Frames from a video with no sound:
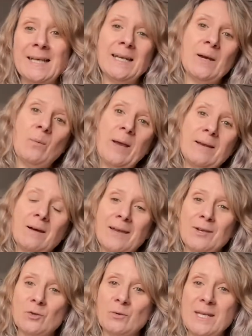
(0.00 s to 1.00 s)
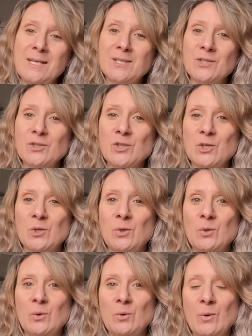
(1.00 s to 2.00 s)
Now, when I agreed
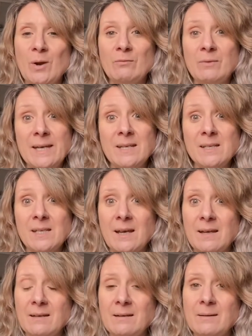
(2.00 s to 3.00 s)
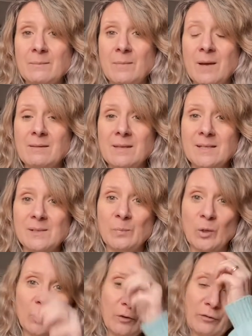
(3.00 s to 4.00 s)
to read this
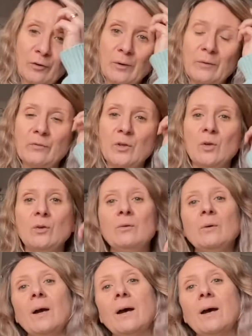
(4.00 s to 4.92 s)
book for review,